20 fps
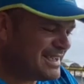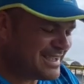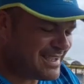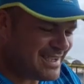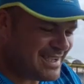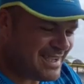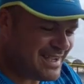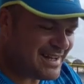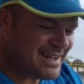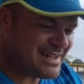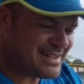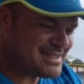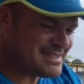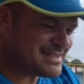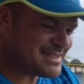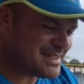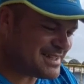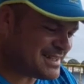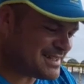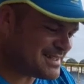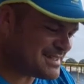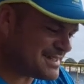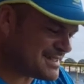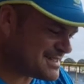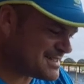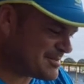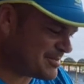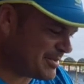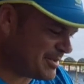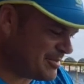Yeah,
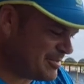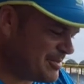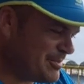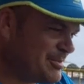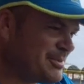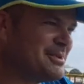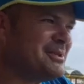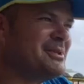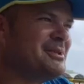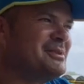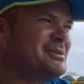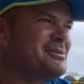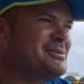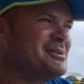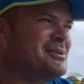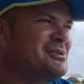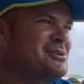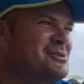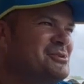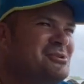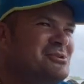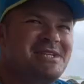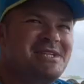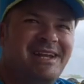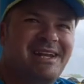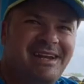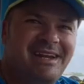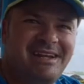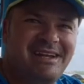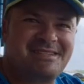it's a problem with the new
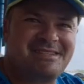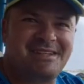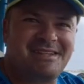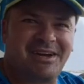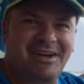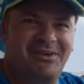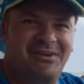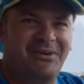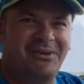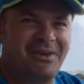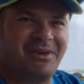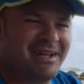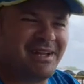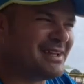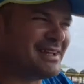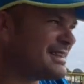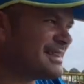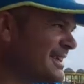generation, I call it.